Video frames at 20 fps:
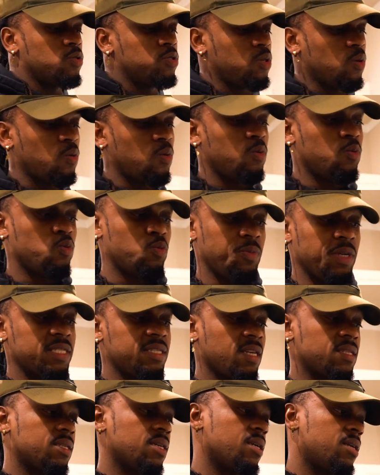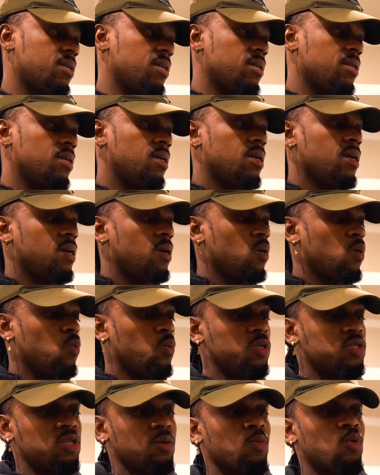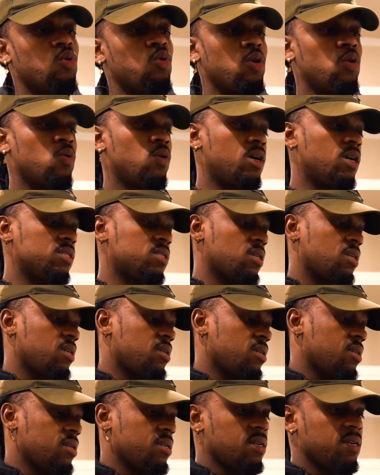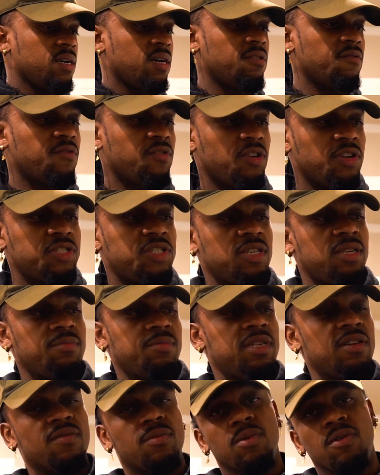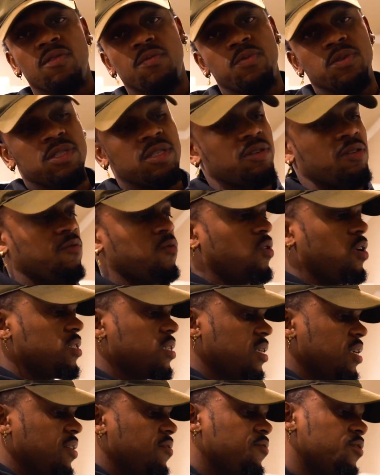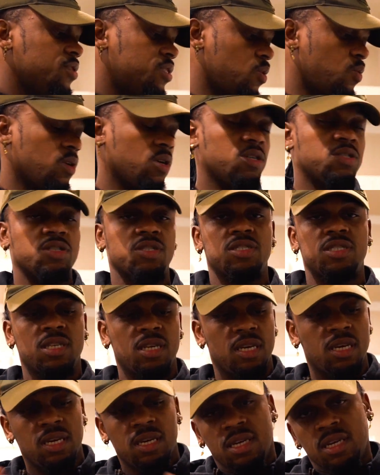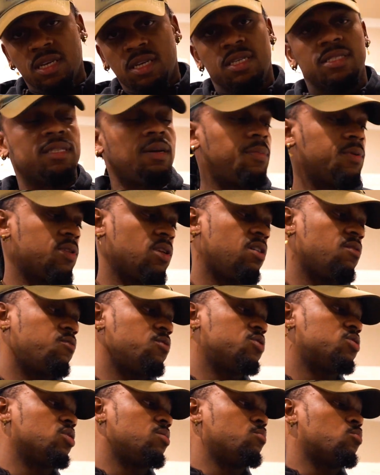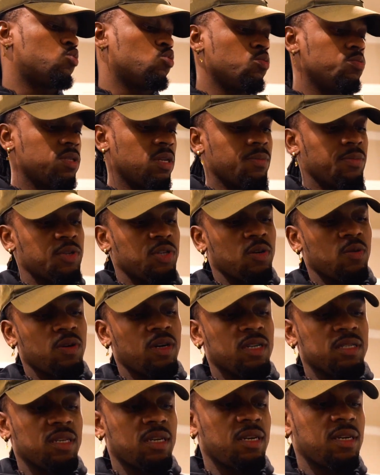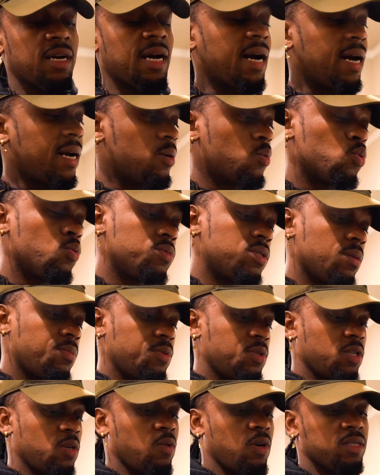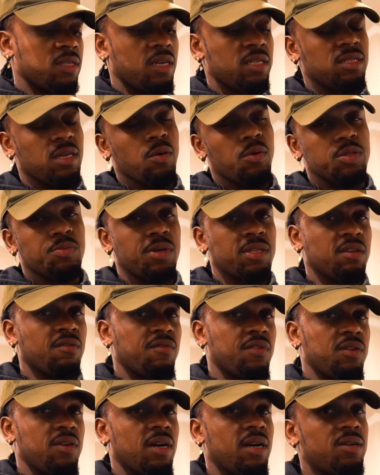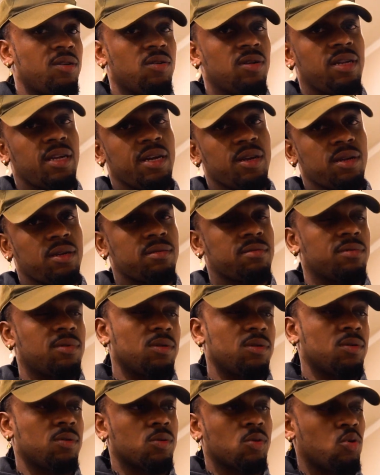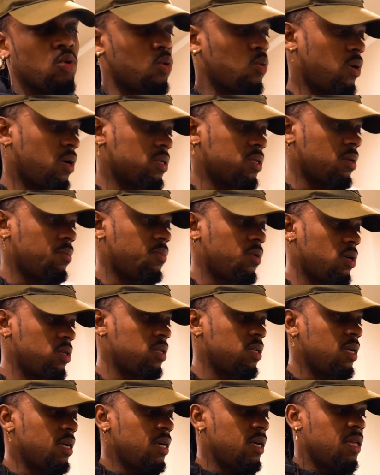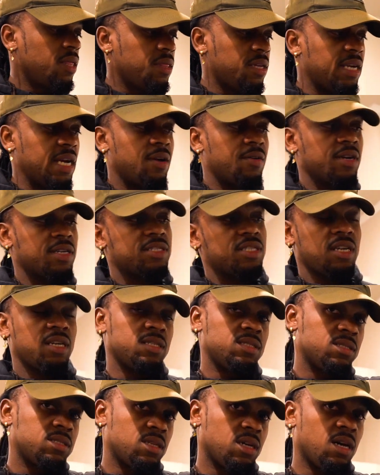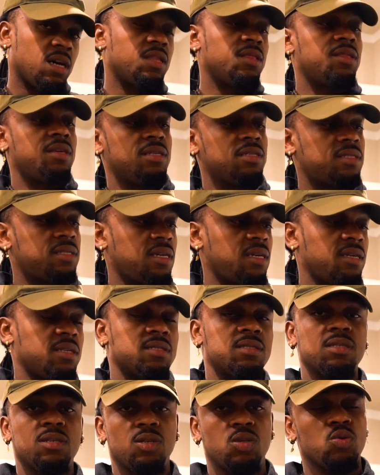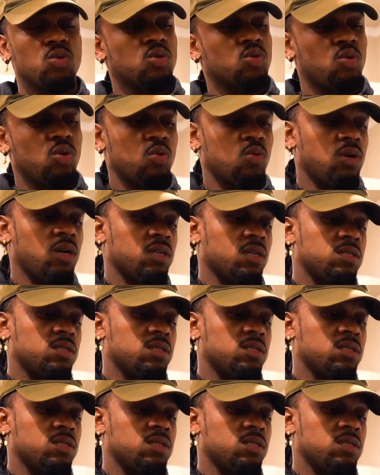So we'll mix that together with some cold water. Unfortunately, we never remember put enough water in our fridge, so we're gonna just top it off with some room temperature water. And room temperature water is always better for you. I don't like cold water, but the directions on this says use cold water.